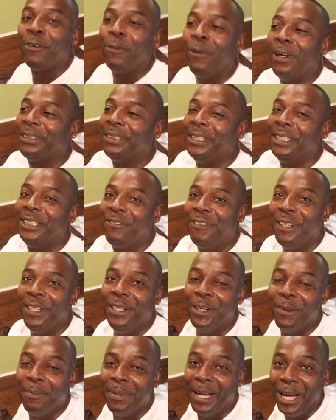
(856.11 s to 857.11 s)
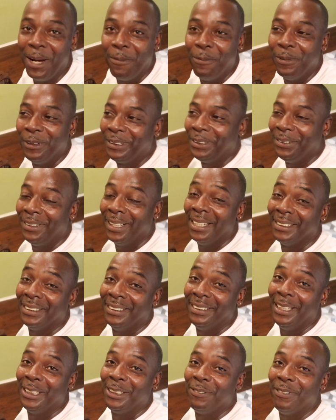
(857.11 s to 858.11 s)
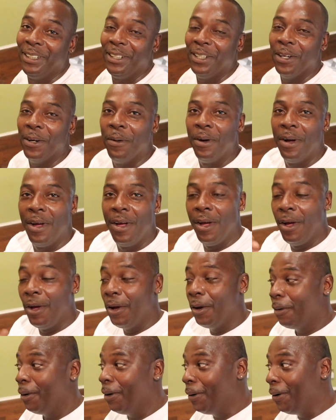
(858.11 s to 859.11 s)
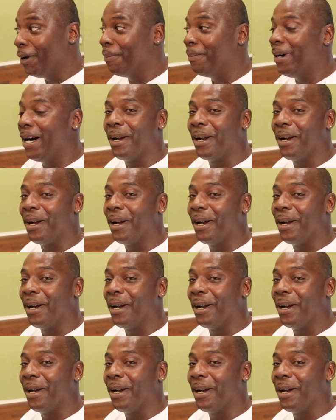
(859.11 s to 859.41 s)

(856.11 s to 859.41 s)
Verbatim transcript: you for watching this video, man. We'll see you guys in the next video. Woo, I'm